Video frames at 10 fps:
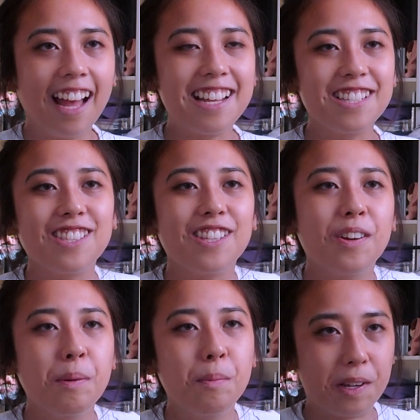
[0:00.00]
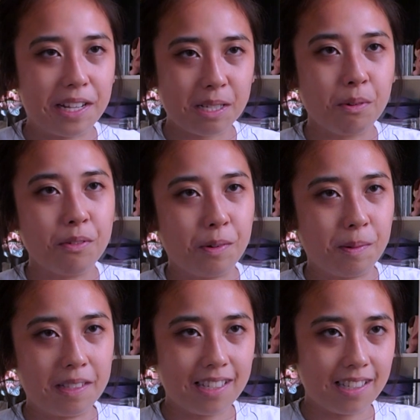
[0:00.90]
I just know the boys'
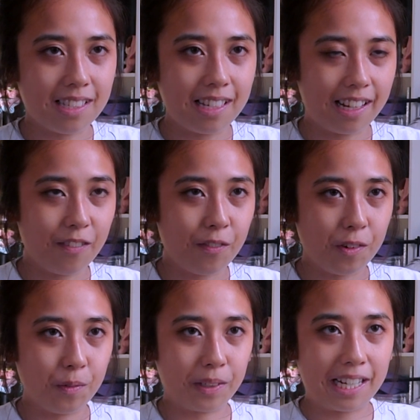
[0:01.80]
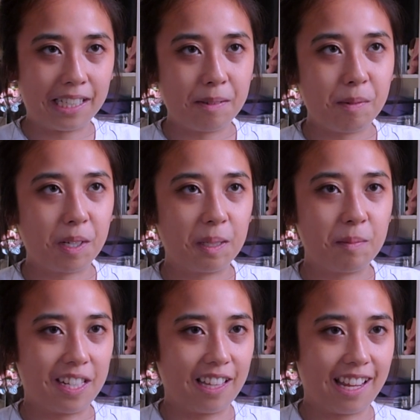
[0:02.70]
performances for Kingdom are gonna
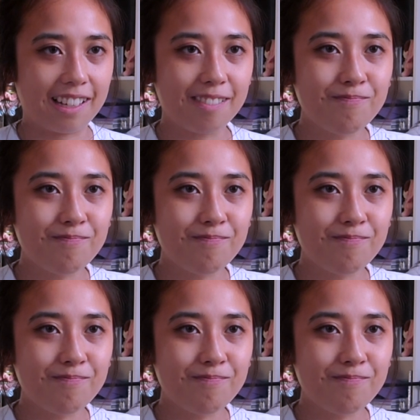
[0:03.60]
be like